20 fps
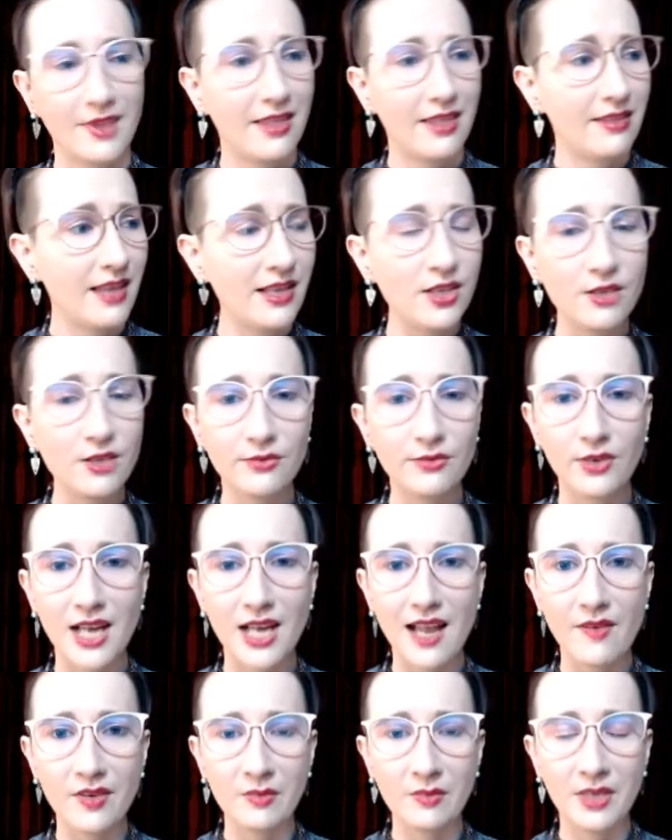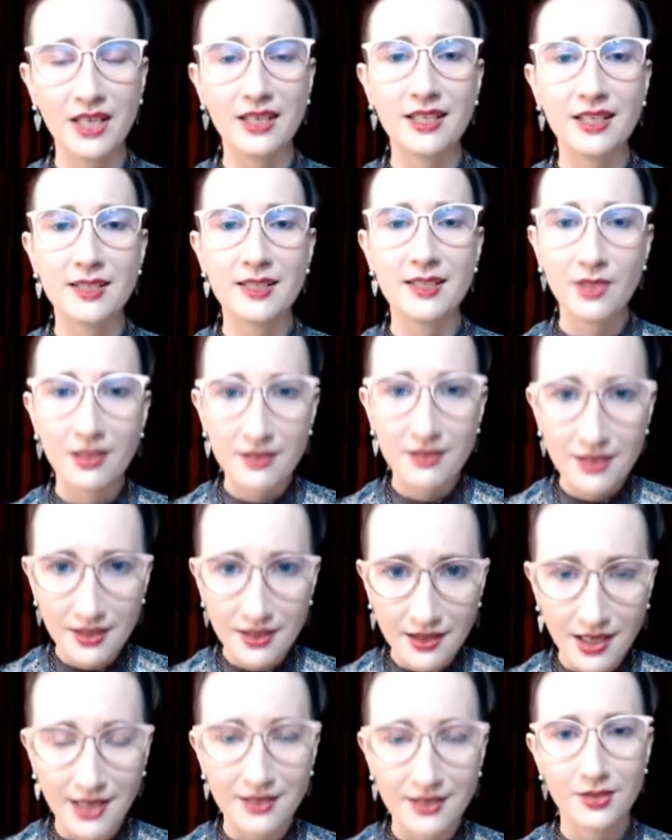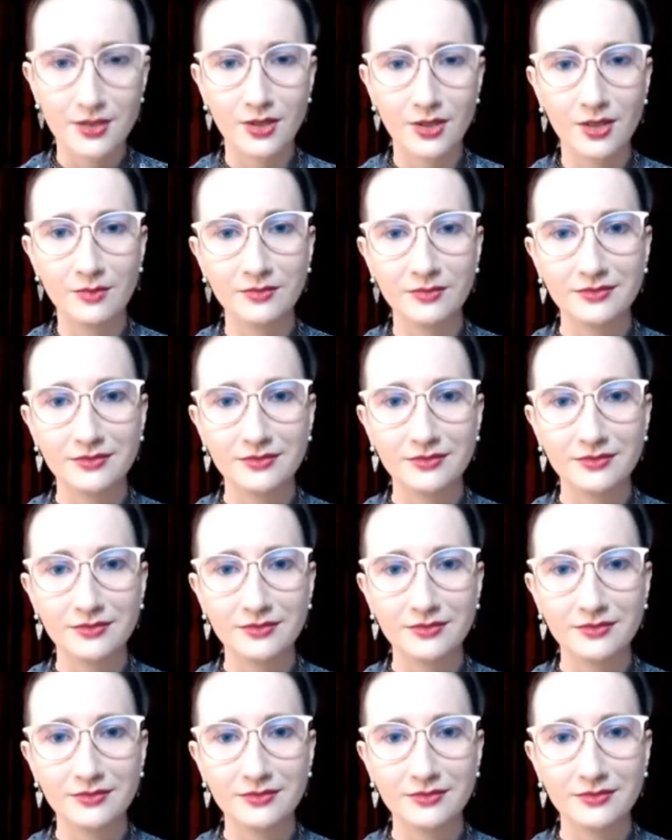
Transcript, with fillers: Thank you for having me. It has been a delight, Tom.